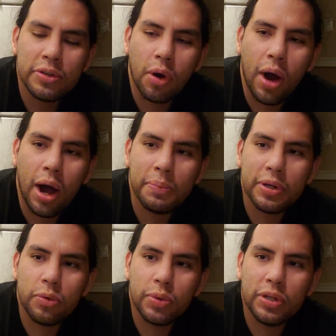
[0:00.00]
So I'm
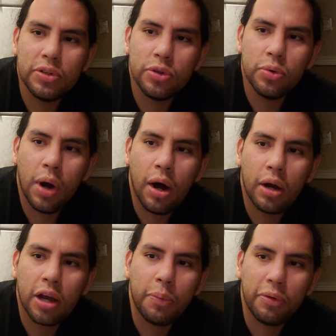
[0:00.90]
going to read you
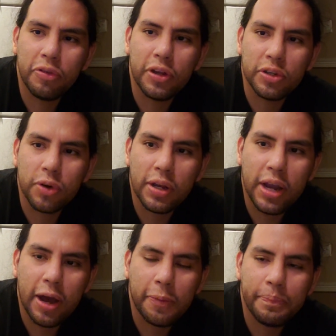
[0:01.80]
a couple of things right
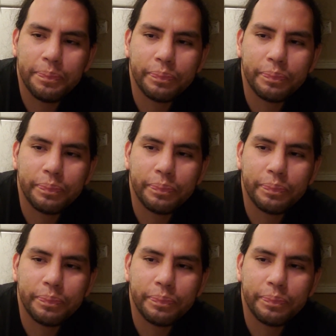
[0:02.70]
now,